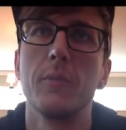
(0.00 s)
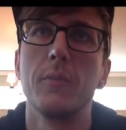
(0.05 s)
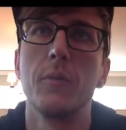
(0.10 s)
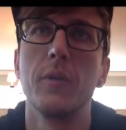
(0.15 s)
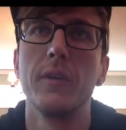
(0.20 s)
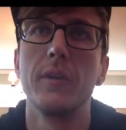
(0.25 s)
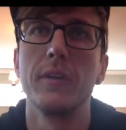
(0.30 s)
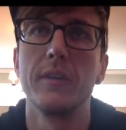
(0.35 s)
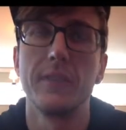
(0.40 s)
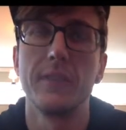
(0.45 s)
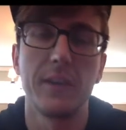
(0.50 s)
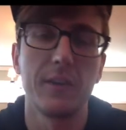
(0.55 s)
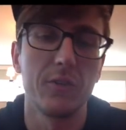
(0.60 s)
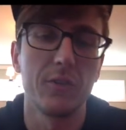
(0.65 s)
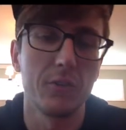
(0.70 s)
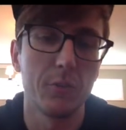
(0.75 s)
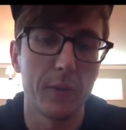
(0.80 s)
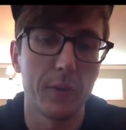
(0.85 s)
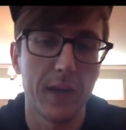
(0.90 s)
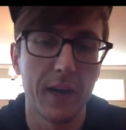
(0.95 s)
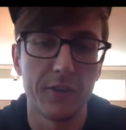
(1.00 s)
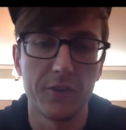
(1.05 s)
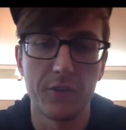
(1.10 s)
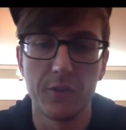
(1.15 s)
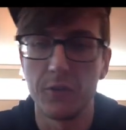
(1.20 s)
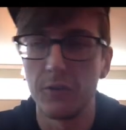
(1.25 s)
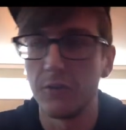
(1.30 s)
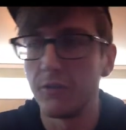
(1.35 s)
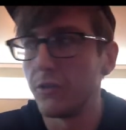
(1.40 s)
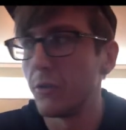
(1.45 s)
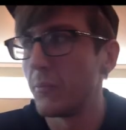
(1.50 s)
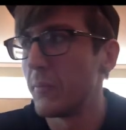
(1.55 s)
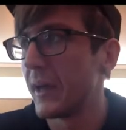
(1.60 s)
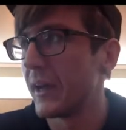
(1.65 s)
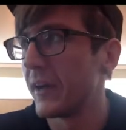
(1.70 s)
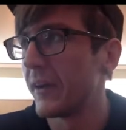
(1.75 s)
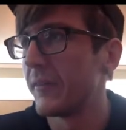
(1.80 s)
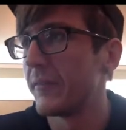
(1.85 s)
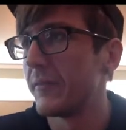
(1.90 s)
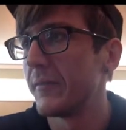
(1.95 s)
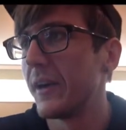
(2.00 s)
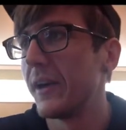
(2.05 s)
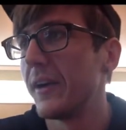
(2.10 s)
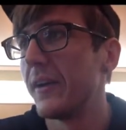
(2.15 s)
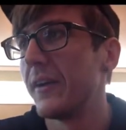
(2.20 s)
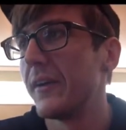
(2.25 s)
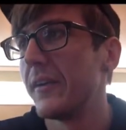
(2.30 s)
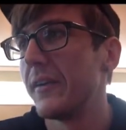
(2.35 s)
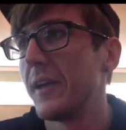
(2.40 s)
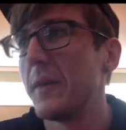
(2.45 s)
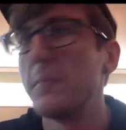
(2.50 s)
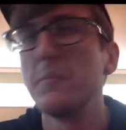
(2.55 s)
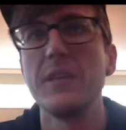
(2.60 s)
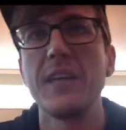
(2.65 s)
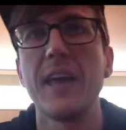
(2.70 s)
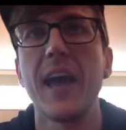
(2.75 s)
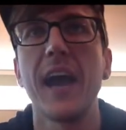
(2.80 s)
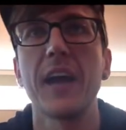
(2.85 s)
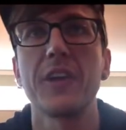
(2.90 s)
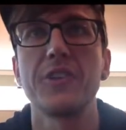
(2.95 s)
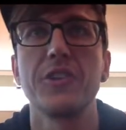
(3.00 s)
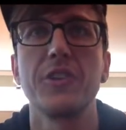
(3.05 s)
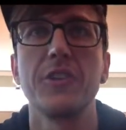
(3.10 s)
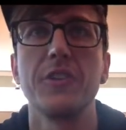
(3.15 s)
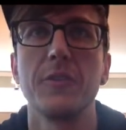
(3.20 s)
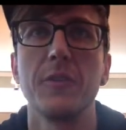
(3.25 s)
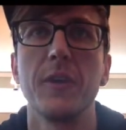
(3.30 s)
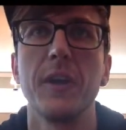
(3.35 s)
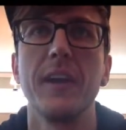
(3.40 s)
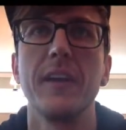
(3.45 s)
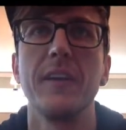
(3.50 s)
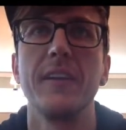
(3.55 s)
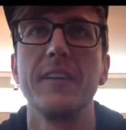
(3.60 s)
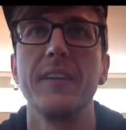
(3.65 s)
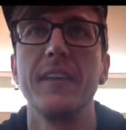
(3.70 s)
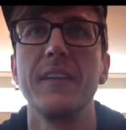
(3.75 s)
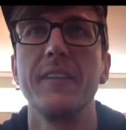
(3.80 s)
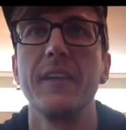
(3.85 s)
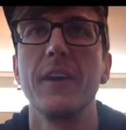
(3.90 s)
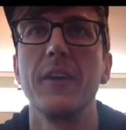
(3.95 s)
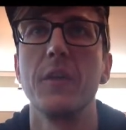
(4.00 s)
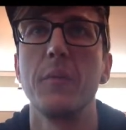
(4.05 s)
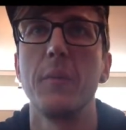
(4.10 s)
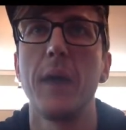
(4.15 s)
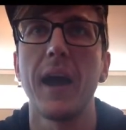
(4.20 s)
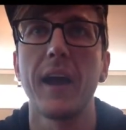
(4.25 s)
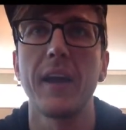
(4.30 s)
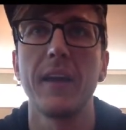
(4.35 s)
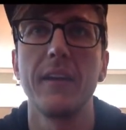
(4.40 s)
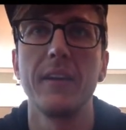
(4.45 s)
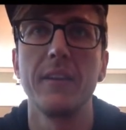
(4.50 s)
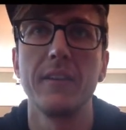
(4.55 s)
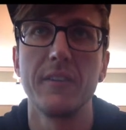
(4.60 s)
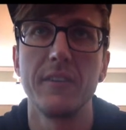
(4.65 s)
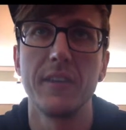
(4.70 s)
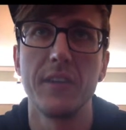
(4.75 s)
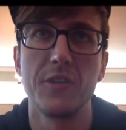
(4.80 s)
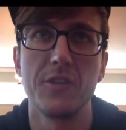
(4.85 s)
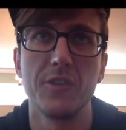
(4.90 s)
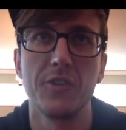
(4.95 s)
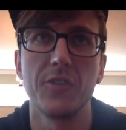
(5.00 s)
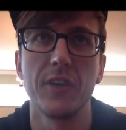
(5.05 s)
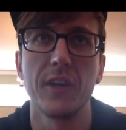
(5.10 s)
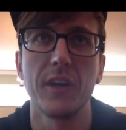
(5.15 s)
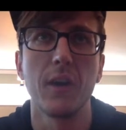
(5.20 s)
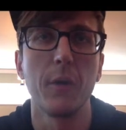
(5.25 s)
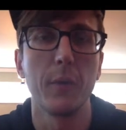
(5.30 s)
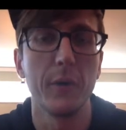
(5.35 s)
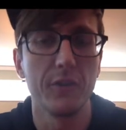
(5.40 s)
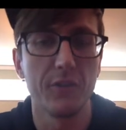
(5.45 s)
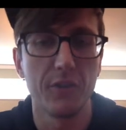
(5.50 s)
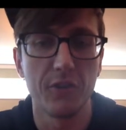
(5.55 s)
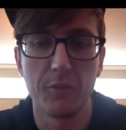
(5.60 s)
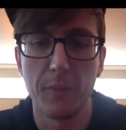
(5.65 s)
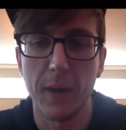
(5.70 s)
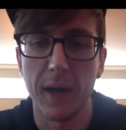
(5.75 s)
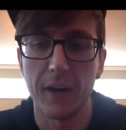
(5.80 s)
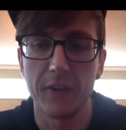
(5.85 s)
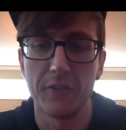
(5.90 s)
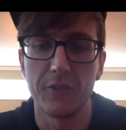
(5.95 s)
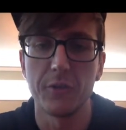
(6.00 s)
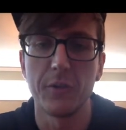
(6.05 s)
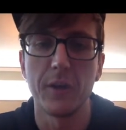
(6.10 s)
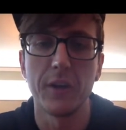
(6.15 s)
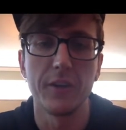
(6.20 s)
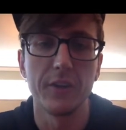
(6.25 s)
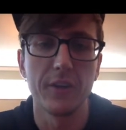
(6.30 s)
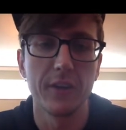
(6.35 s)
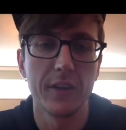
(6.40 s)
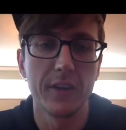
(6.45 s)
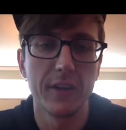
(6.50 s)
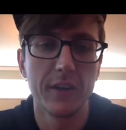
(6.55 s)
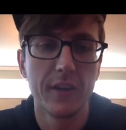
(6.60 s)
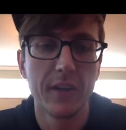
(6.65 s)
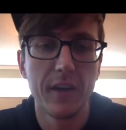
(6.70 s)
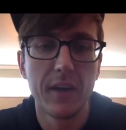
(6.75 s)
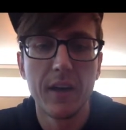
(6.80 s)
one of the things that we got to is you'll make a empty action, right, on the back end that just like always sends back a 200.